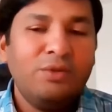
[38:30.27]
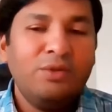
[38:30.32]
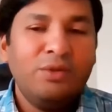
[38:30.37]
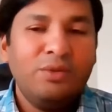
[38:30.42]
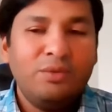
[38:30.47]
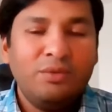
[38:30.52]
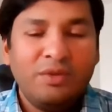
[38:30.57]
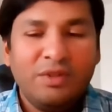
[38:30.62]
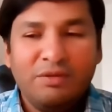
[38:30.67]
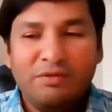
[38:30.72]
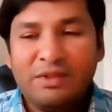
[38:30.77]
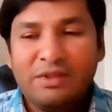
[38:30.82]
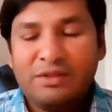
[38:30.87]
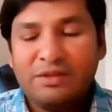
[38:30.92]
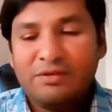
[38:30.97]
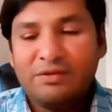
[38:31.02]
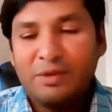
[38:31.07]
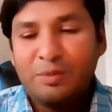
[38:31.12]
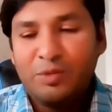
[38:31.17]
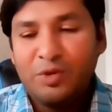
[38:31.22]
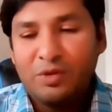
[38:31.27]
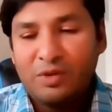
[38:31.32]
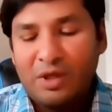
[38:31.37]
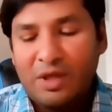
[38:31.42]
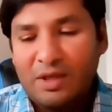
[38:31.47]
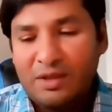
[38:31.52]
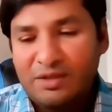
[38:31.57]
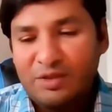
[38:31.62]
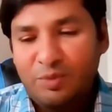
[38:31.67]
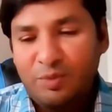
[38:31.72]
So you give it from
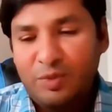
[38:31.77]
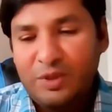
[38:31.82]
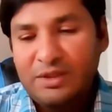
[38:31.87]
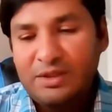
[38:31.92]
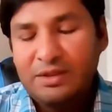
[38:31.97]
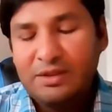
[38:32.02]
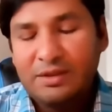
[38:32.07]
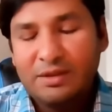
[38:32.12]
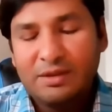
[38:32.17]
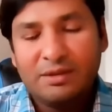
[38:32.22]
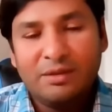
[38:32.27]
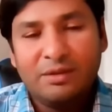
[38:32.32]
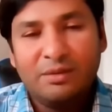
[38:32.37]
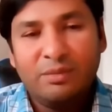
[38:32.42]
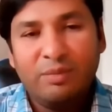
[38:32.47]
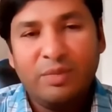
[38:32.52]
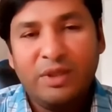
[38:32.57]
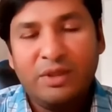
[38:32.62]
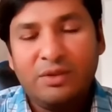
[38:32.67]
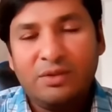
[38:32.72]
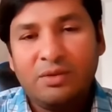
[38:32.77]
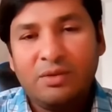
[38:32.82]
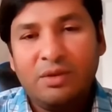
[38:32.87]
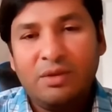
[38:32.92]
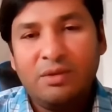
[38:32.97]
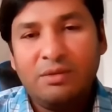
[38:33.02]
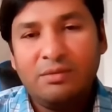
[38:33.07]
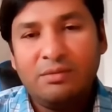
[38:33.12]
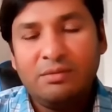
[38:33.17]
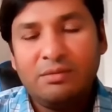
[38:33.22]
your heart space,
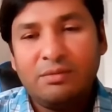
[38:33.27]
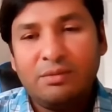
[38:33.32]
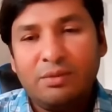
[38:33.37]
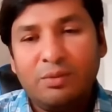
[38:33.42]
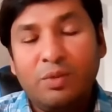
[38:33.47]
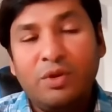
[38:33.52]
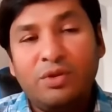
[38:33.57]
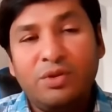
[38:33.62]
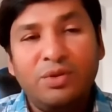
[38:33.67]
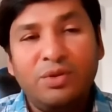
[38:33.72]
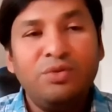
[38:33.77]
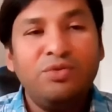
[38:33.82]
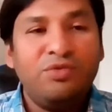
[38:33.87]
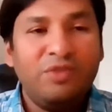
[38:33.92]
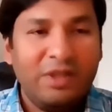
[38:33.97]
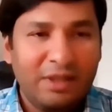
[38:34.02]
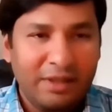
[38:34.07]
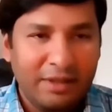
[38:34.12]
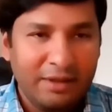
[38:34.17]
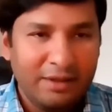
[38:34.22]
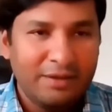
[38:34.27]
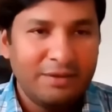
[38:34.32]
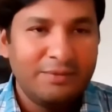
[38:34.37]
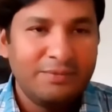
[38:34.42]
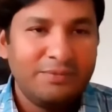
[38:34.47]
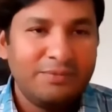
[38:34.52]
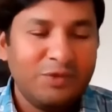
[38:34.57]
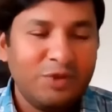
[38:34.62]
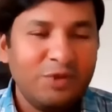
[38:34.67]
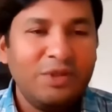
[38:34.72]
based on what you feel like.
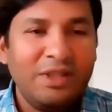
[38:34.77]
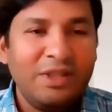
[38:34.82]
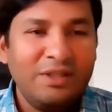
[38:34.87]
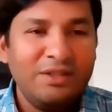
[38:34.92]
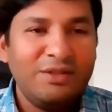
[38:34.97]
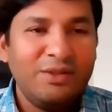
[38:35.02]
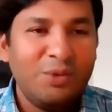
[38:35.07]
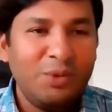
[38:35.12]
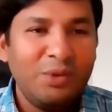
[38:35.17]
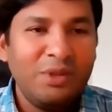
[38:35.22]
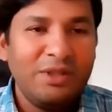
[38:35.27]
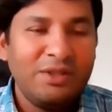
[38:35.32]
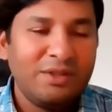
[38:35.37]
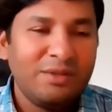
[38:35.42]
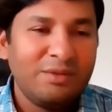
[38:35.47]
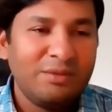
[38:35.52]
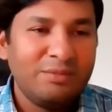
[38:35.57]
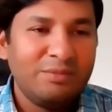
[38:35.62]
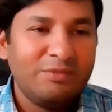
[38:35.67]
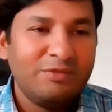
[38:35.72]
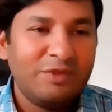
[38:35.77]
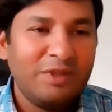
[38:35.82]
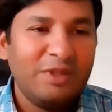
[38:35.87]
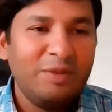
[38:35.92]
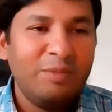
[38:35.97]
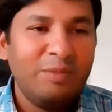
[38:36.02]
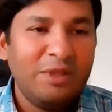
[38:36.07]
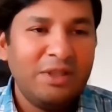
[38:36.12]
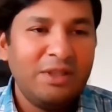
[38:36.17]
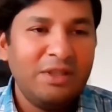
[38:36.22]
So that is a donation.
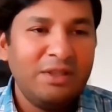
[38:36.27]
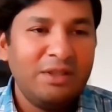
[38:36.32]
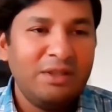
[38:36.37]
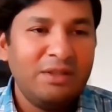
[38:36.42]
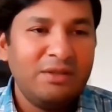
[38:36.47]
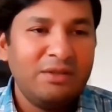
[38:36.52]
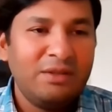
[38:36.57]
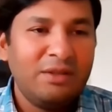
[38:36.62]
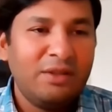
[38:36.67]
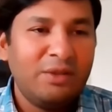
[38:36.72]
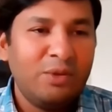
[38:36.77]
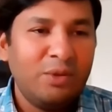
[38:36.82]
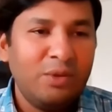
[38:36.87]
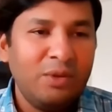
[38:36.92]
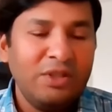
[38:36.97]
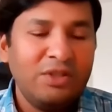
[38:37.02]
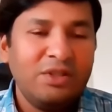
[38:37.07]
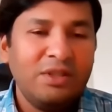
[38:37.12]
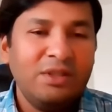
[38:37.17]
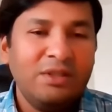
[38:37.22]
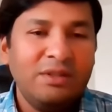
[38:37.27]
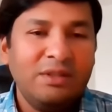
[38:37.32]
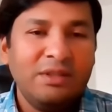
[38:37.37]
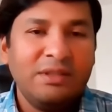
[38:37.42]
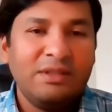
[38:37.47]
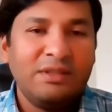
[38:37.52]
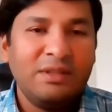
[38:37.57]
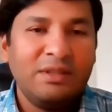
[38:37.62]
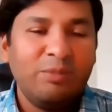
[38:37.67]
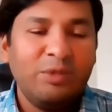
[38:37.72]
Fundamentally, that is a donation
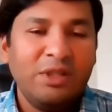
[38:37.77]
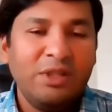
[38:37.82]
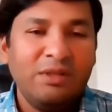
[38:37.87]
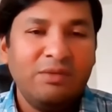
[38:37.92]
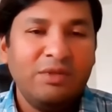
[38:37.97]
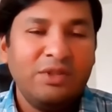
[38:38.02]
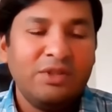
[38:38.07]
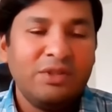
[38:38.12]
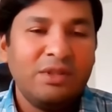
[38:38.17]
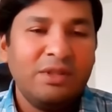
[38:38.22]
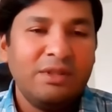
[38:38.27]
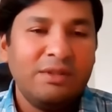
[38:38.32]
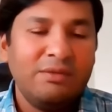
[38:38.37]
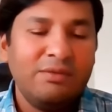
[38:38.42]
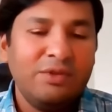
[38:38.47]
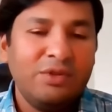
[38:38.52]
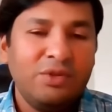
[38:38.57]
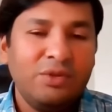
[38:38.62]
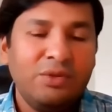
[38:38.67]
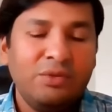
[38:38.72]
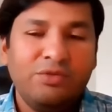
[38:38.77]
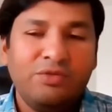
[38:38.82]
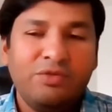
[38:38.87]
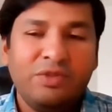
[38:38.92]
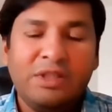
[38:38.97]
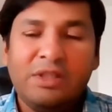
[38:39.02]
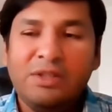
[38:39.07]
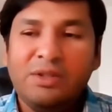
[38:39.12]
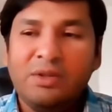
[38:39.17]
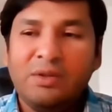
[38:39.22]
is something which you
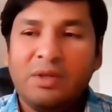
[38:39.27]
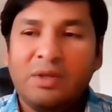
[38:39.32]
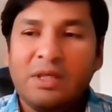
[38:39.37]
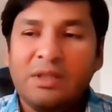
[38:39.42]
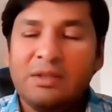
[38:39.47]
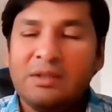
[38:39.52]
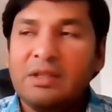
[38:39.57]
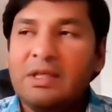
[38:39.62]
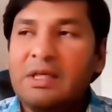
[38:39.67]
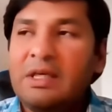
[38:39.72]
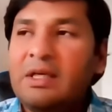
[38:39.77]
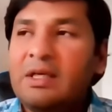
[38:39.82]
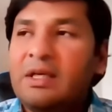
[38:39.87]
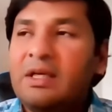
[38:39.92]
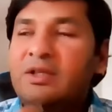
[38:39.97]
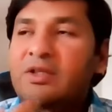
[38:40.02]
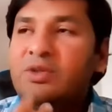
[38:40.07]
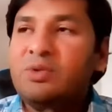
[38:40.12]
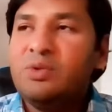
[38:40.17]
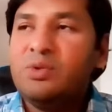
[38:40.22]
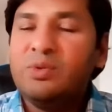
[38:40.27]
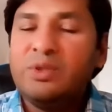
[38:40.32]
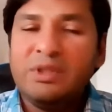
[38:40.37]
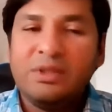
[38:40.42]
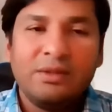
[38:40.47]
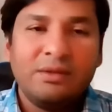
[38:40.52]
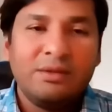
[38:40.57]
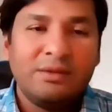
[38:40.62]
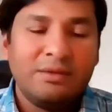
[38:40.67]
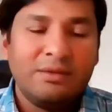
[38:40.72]
feel in your heart, and you do
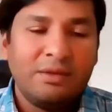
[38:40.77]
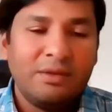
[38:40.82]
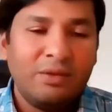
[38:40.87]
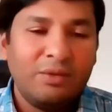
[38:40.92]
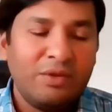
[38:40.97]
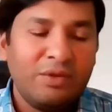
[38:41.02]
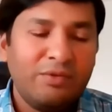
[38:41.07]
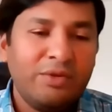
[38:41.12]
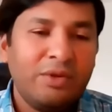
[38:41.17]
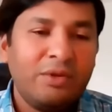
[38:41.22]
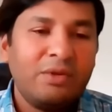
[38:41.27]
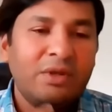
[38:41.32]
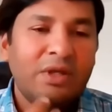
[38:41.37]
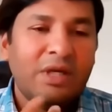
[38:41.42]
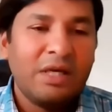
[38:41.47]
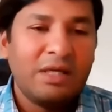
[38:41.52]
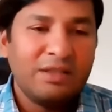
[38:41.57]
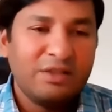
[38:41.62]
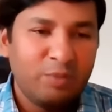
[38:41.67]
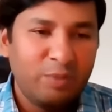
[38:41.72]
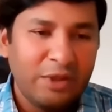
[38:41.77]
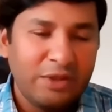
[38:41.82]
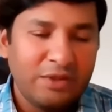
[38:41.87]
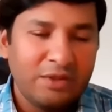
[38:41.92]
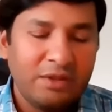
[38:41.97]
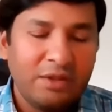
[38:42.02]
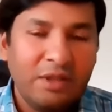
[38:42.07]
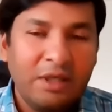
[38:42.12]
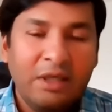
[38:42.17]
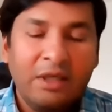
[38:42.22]
it out of your heart
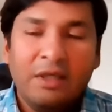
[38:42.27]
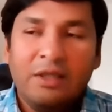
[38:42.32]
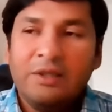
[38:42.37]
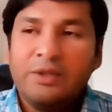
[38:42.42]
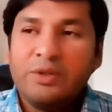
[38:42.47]
space.